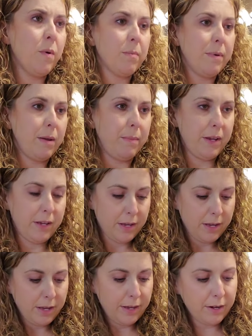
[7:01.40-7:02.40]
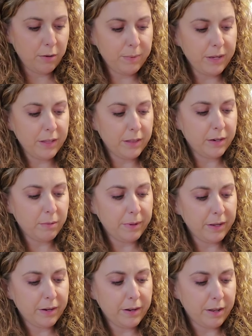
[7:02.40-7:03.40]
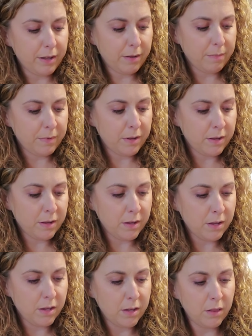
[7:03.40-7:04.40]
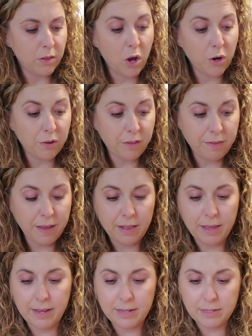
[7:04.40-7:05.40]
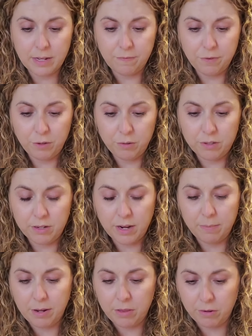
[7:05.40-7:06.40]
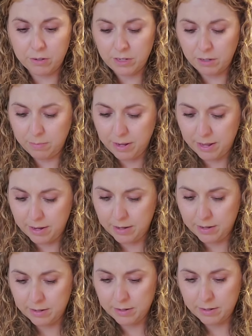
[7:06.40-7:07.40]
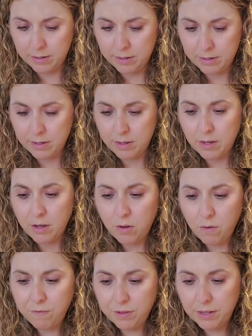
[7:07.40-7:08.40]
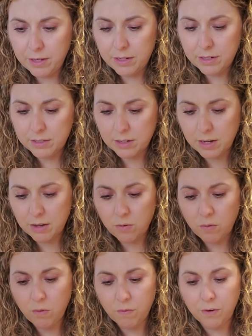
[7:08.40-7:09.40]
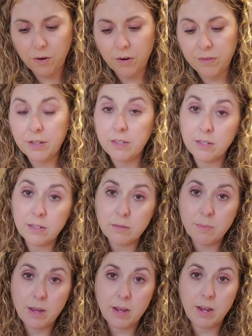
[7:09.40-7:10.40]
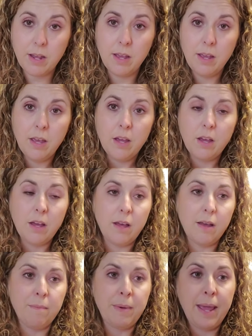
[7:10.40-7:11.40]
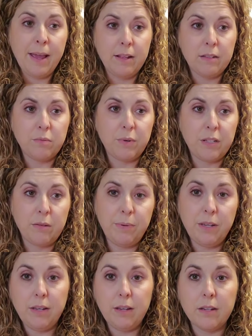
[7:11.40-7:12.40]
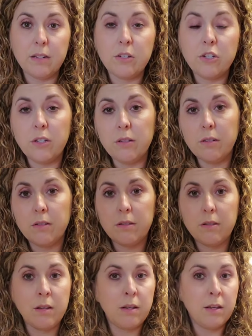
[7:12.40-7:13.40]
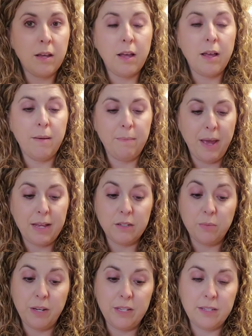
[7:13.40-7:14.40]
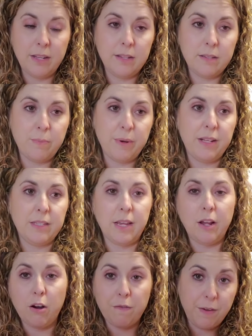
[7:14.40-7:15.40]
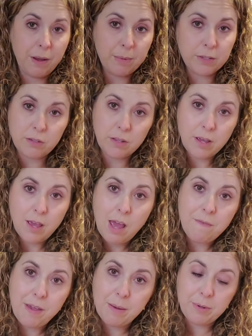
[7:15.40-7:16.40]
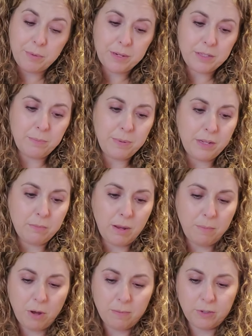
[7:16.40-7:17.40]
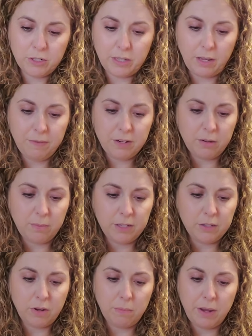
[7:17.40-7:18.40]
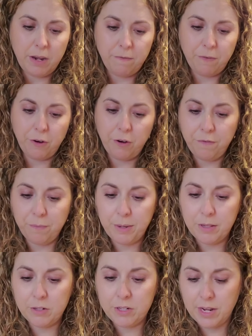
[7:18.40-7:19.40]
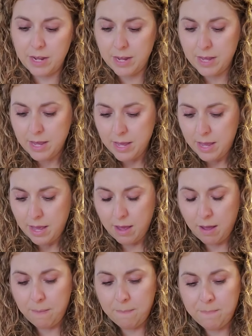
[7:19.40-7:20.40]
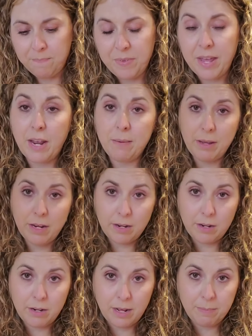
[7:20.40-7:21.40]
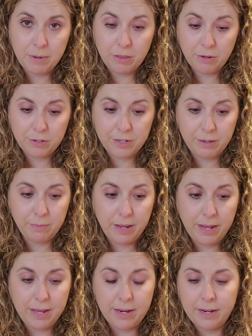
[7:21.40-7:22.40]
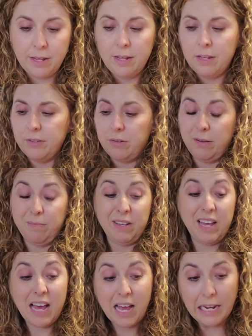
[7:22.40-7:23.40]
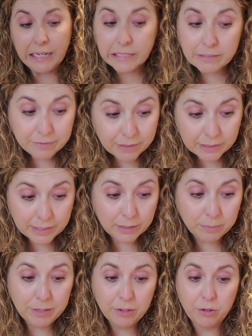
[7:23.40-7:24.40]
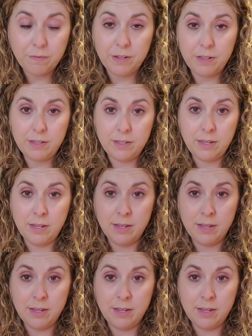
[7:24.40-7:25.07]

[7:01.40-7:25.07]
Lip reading: walk behind me. It'll be a little bit longer than that, like I said, if you use a 9x13 pan. Hopefully it does not go over. This is my aunt's recipe, and she's passed away since, but it's like our famous family recipe, and my mom just gave it to me, so I made it for her for Mother's Day. And I made it in a 9x13 pan. So I'm kind of a little bit nervous